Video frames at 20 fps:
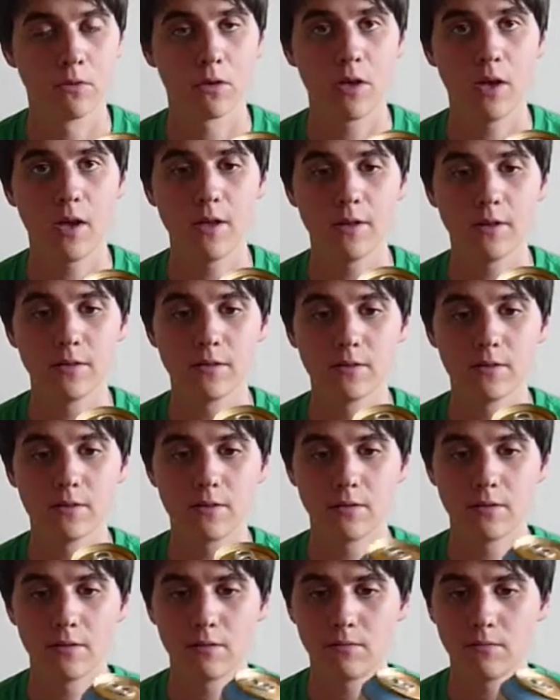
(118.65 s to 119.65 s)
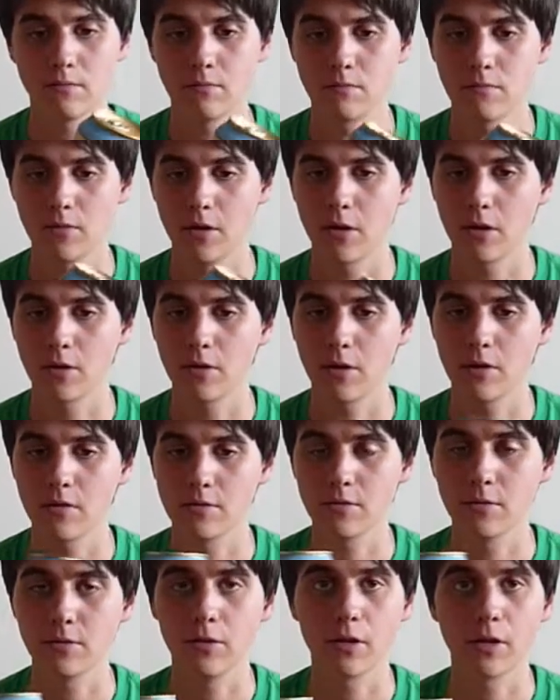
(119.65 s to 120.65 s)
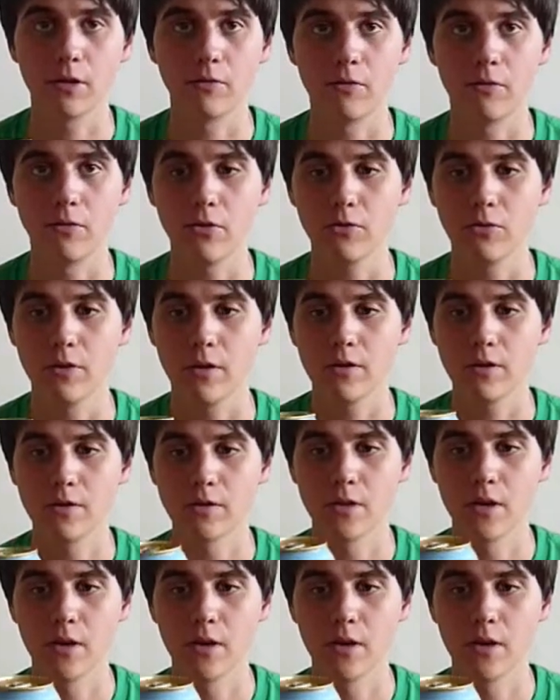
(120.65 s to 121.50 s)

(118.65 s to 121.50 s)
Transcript: Okay, let's take a closer look and review this.